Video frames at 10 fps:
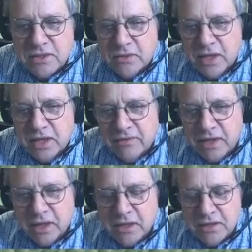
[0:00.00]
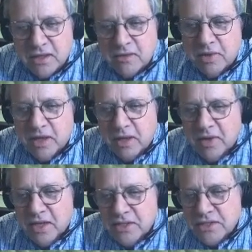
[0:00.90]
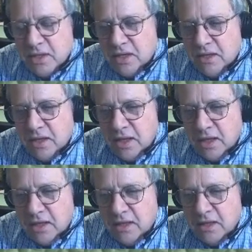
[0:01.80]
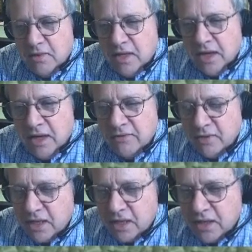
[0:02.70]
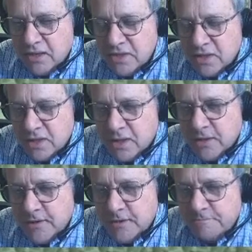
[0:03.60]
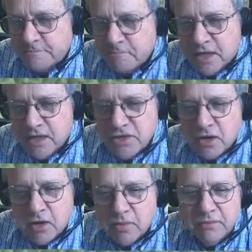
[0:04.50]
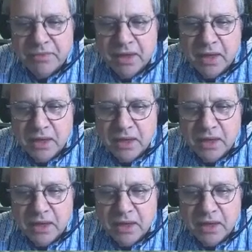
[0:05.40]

So we have a gigaton of biomass, and a, and about half of that is uh, is carbon.